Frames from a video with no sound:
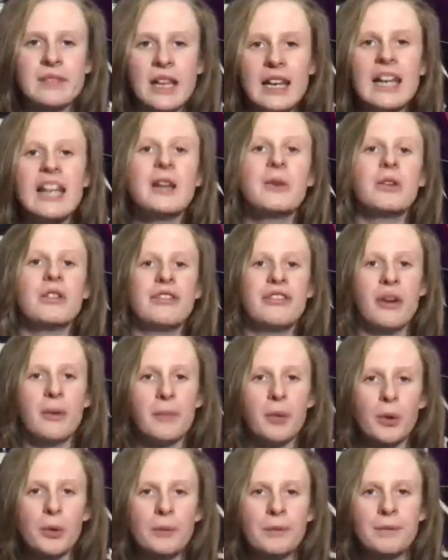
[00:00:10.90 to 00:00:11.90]
liquid
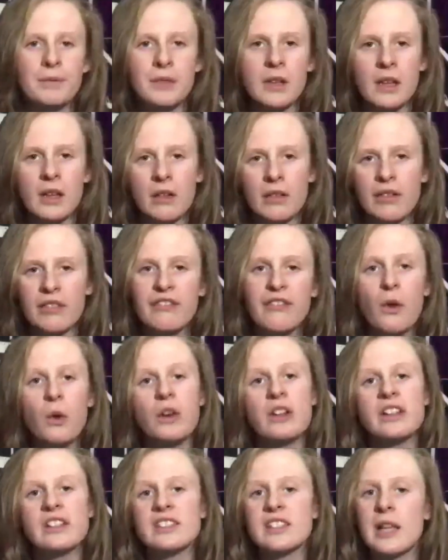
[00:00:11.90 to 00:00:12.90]
football, then
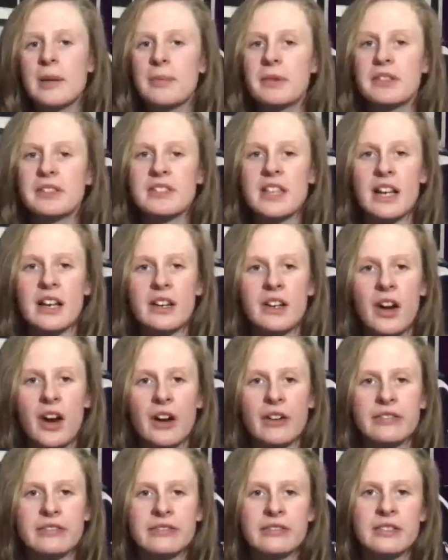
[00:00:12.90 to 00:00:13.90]
falling asleep in the second
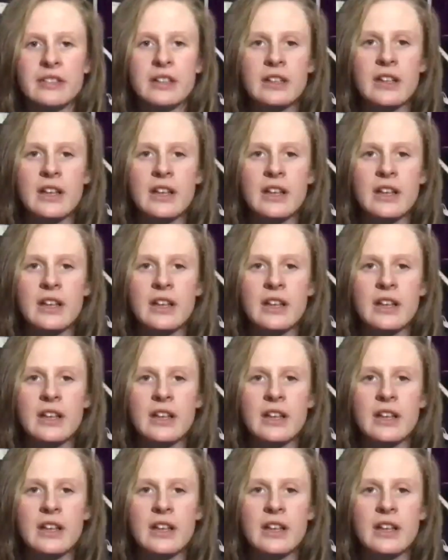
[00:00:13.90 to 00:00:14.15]
half,